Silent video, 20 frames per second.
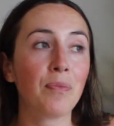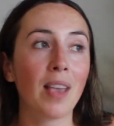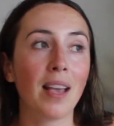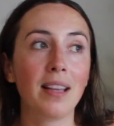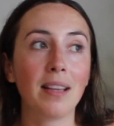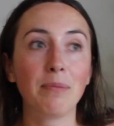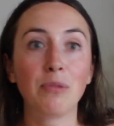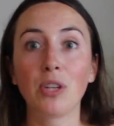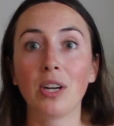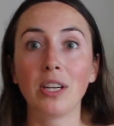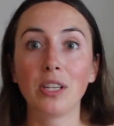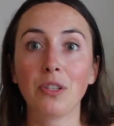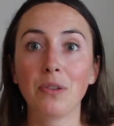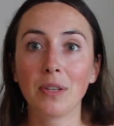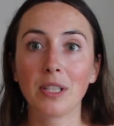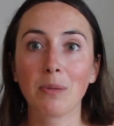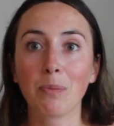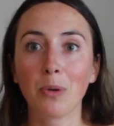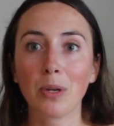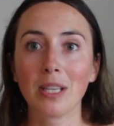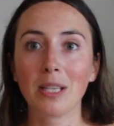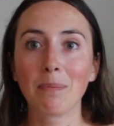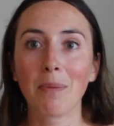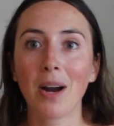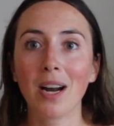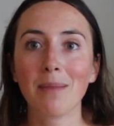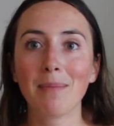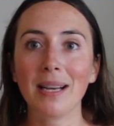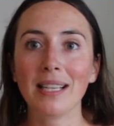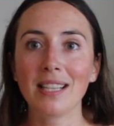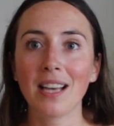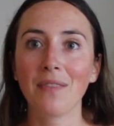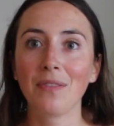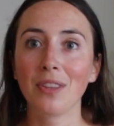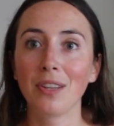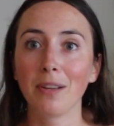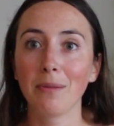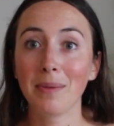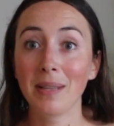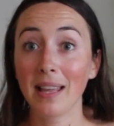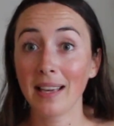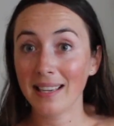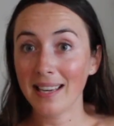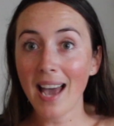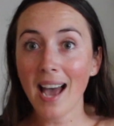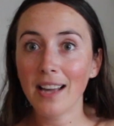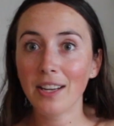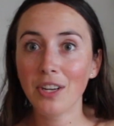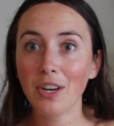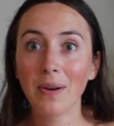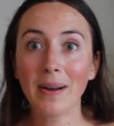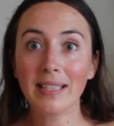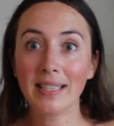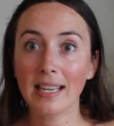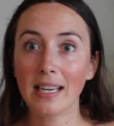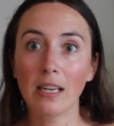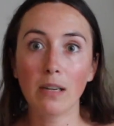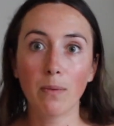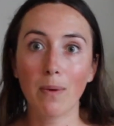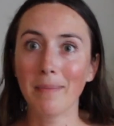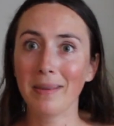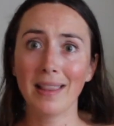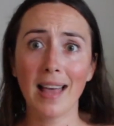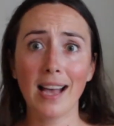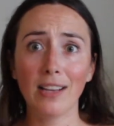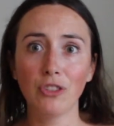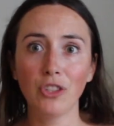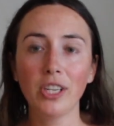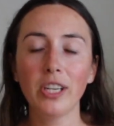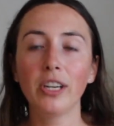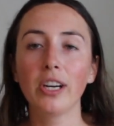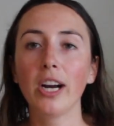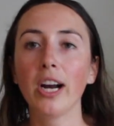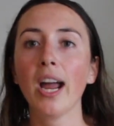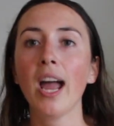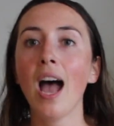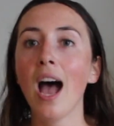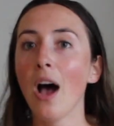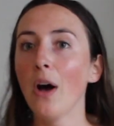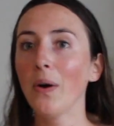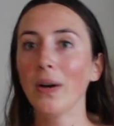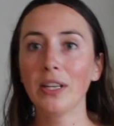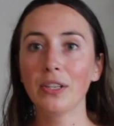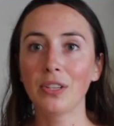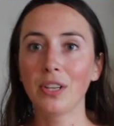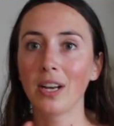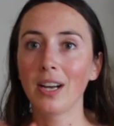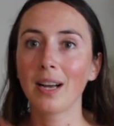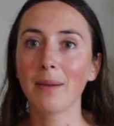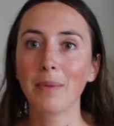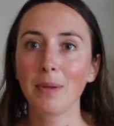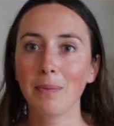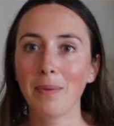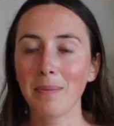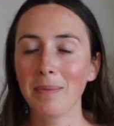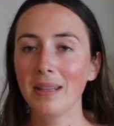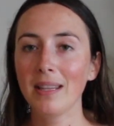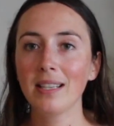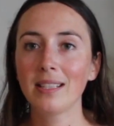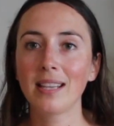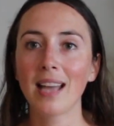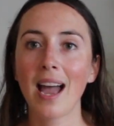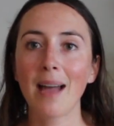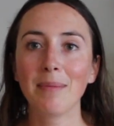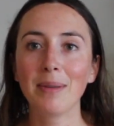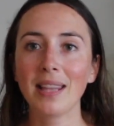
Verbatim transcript: I'm starting to explore this part of myself, and they'll be like, yeah, you know, I dated a woman last year, or oh, I used to hook up with women this time.